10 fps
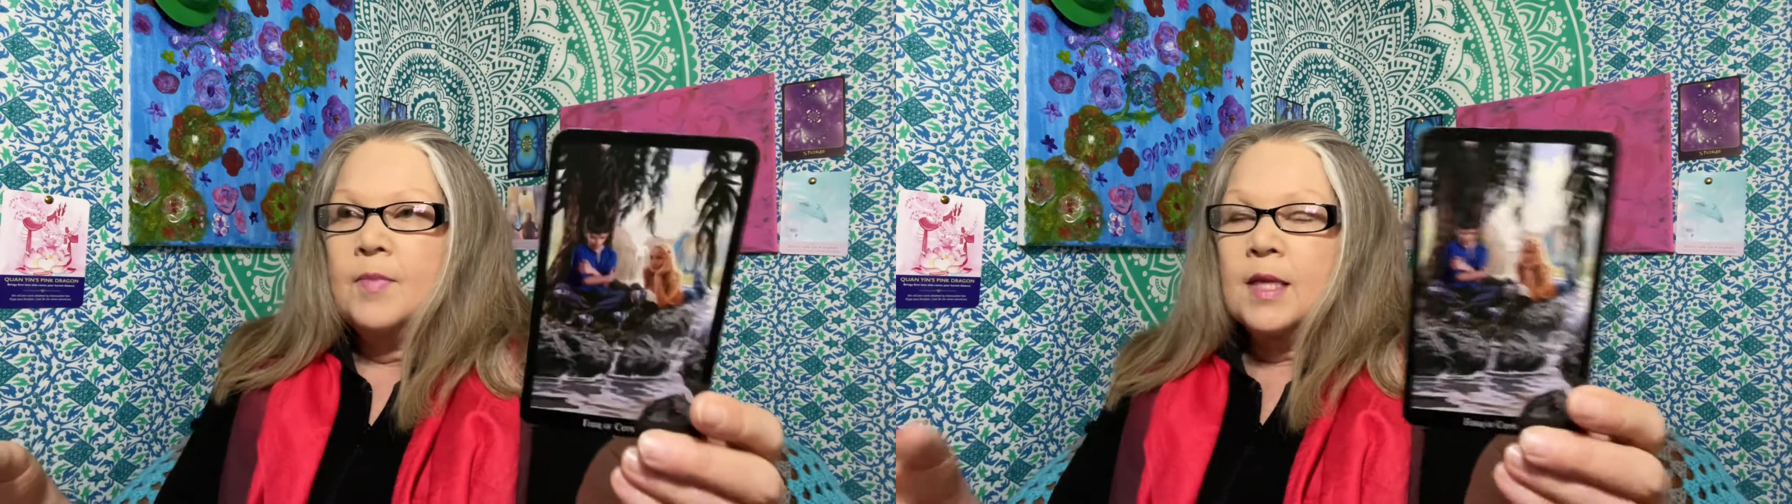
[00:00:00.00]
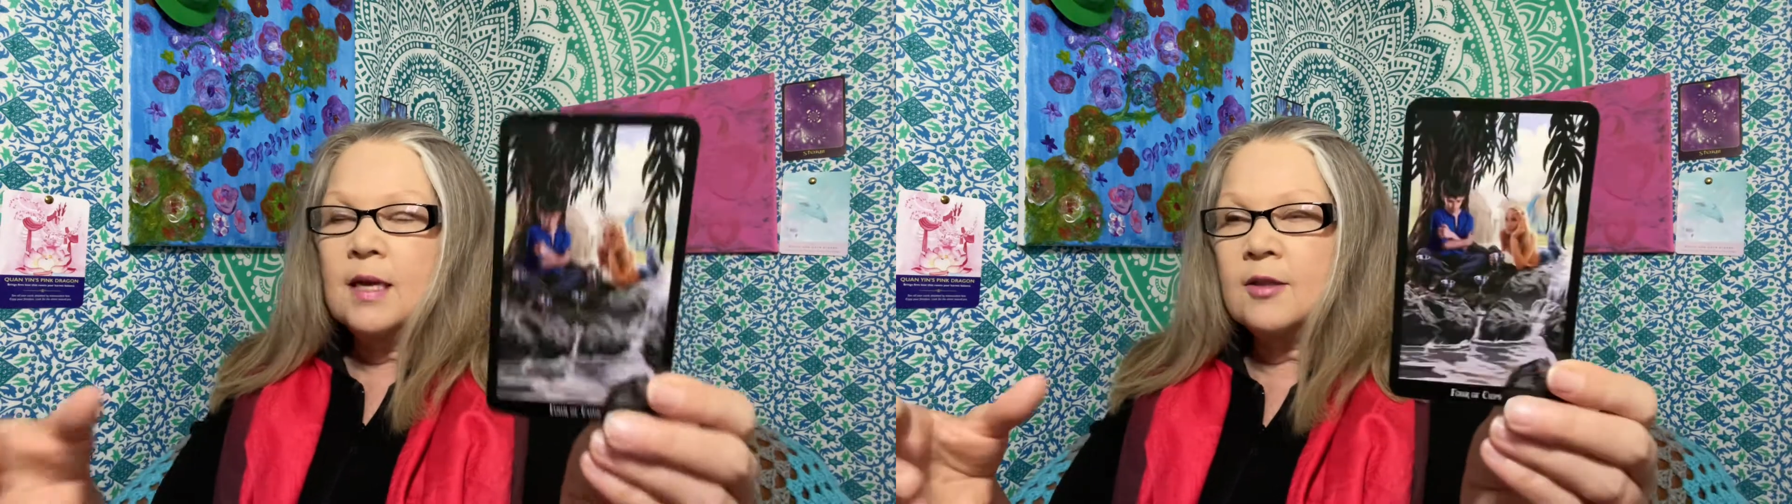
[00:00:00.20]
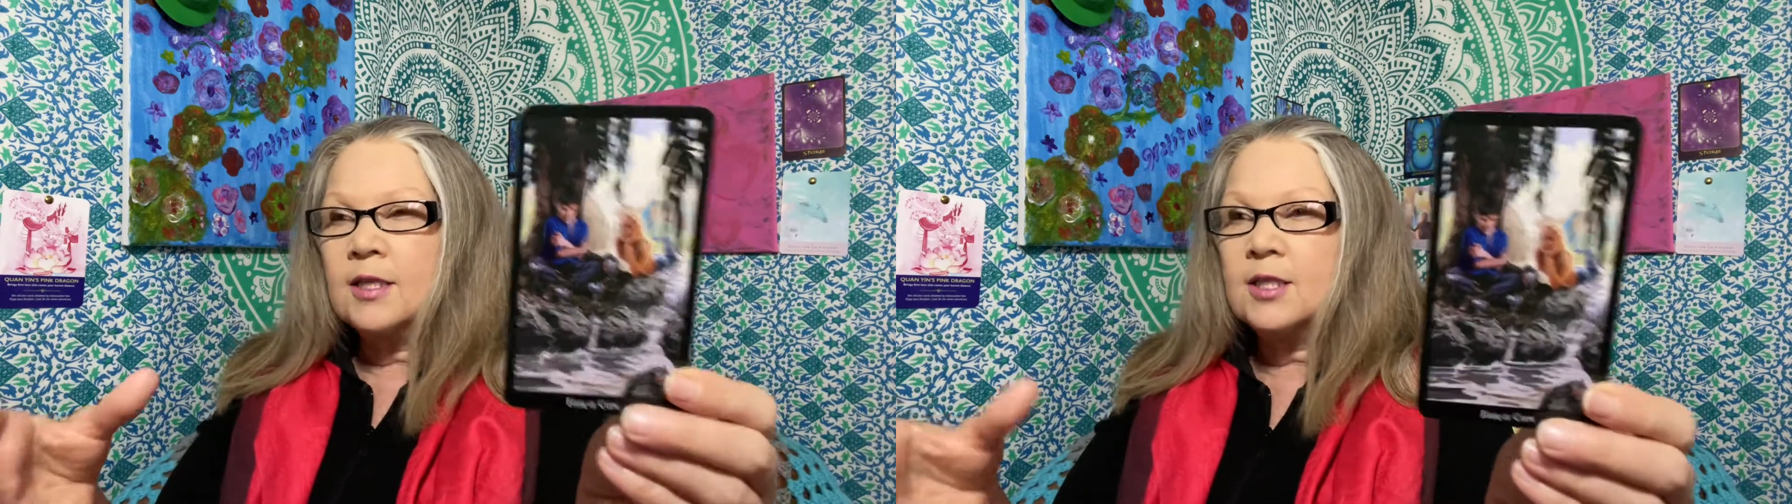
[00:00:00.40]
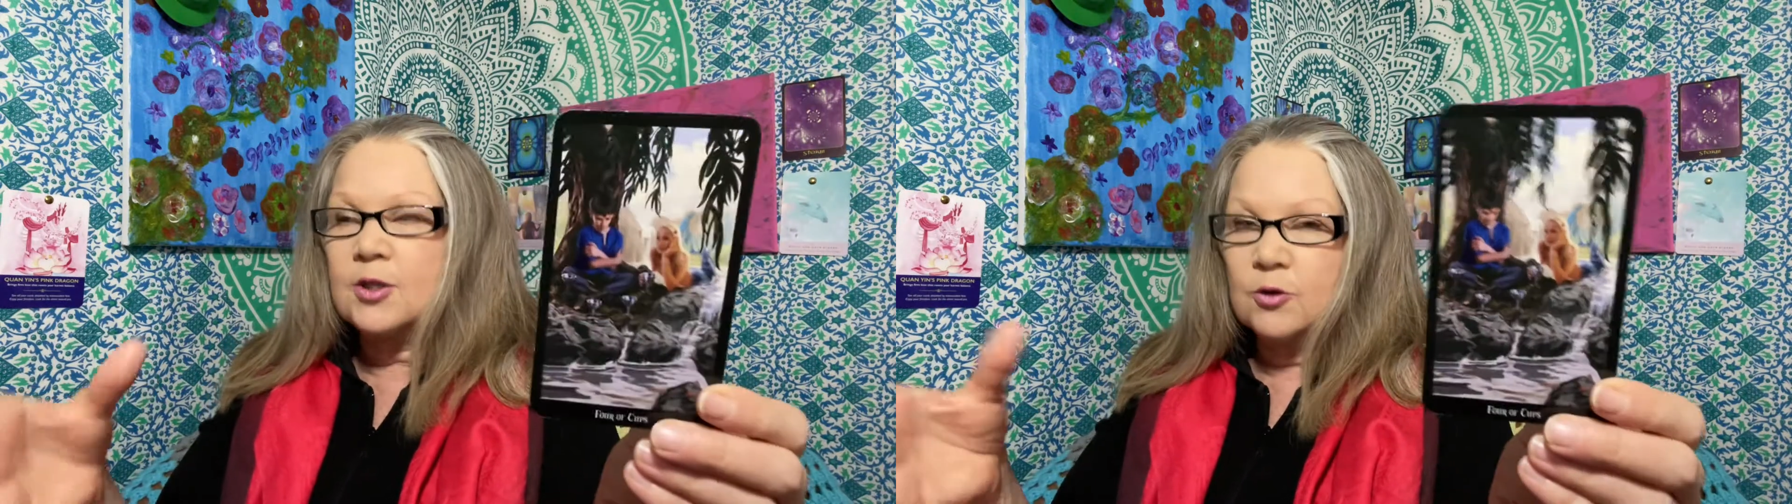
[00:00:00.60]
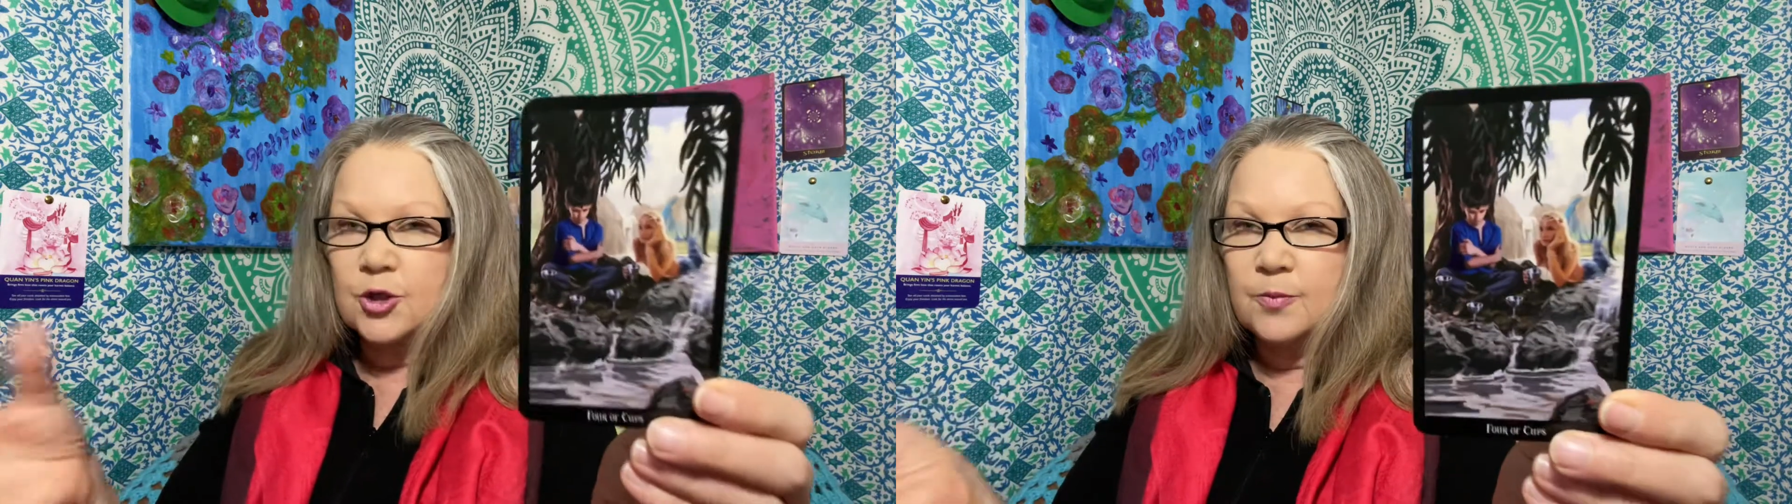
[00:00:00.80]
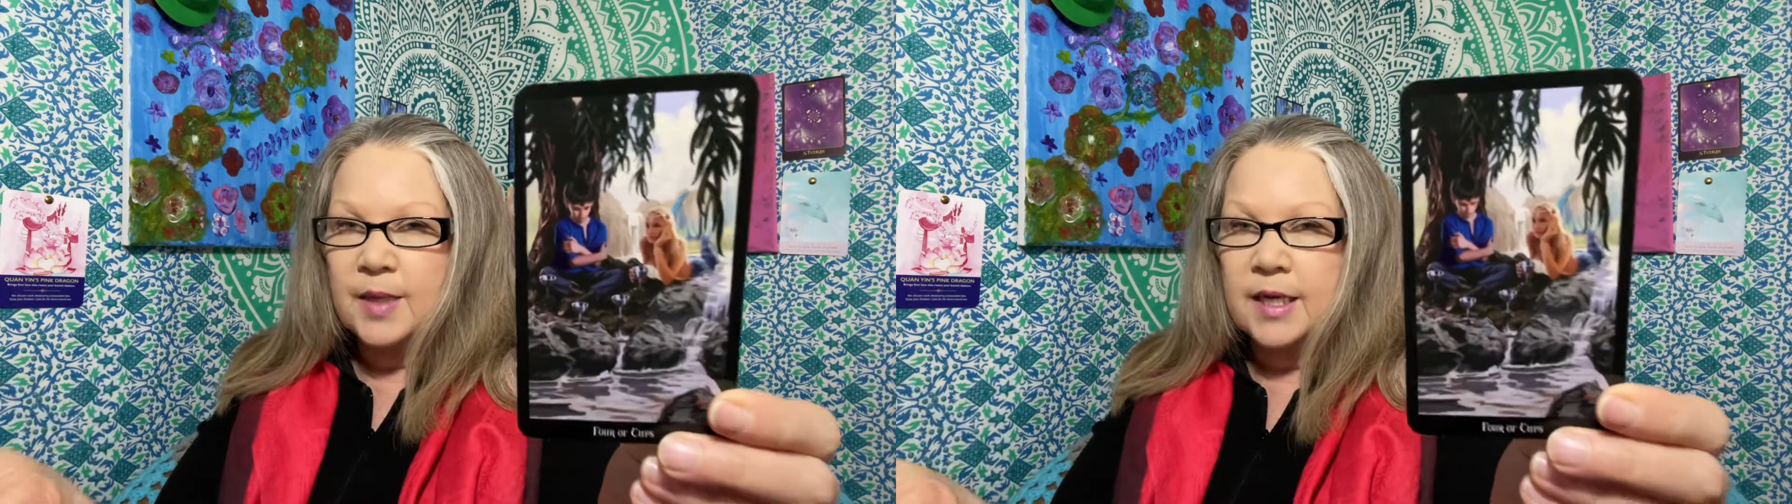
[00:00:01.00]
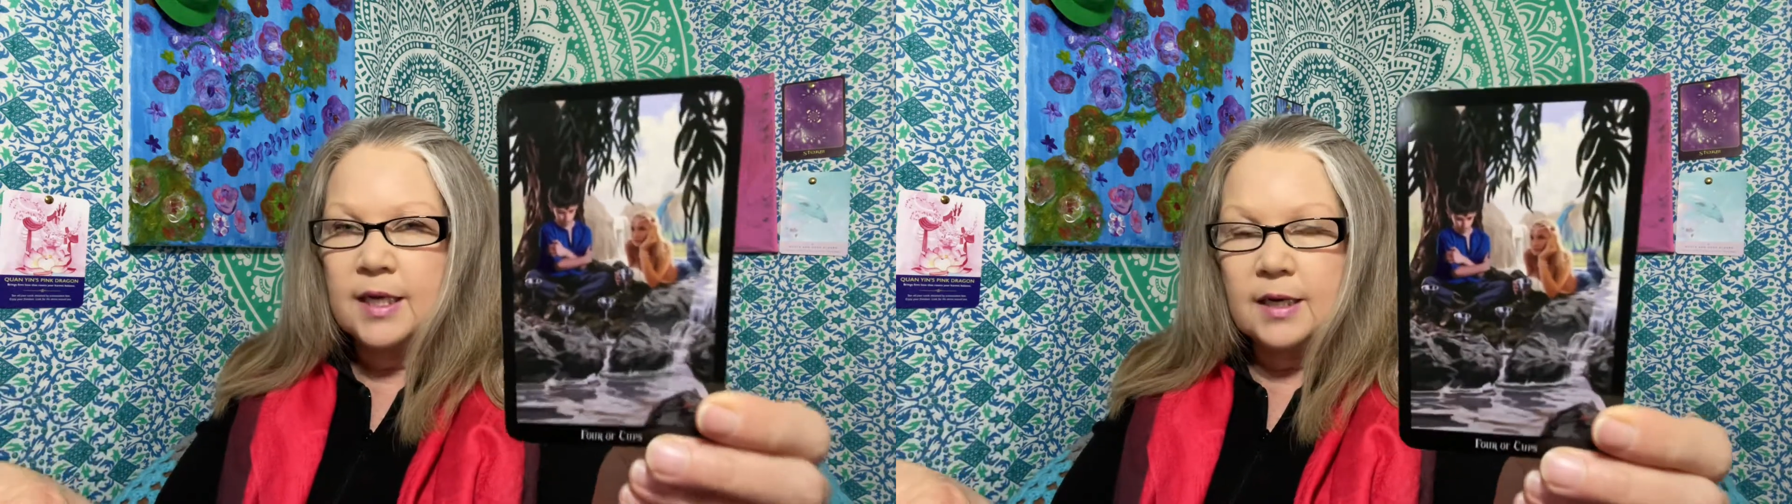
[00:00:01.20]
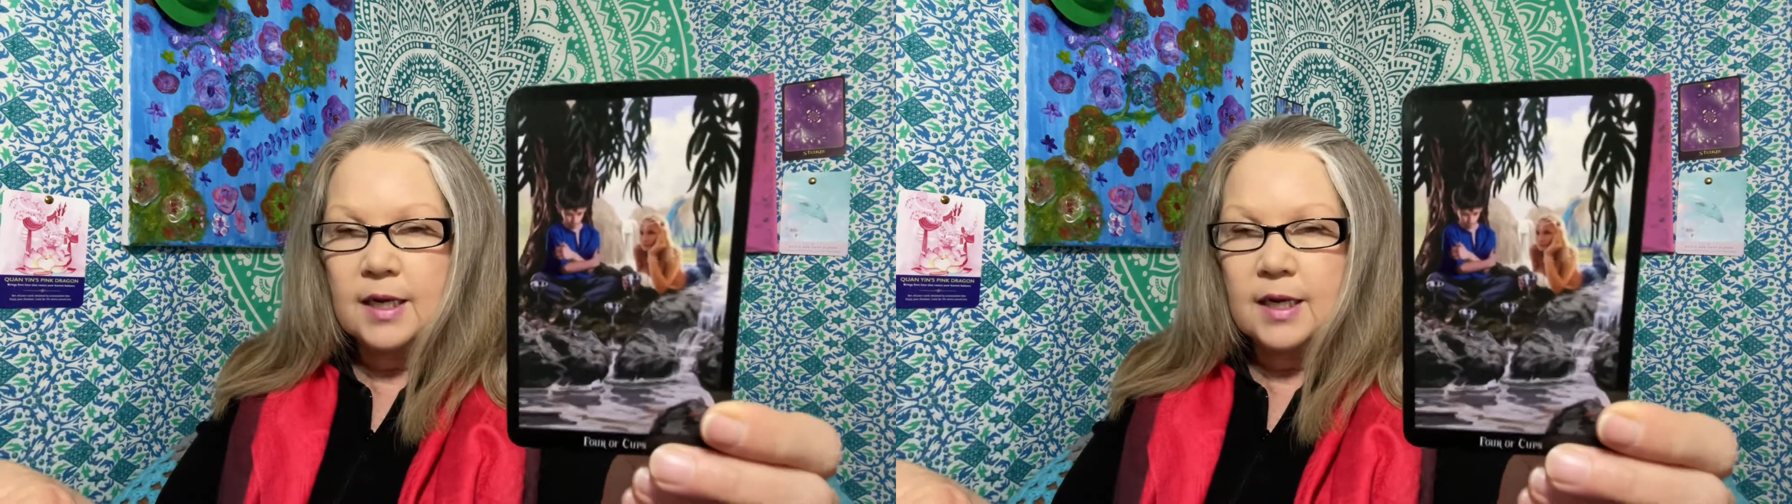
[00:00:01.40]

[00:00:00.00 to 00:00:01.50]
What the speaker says: I think social media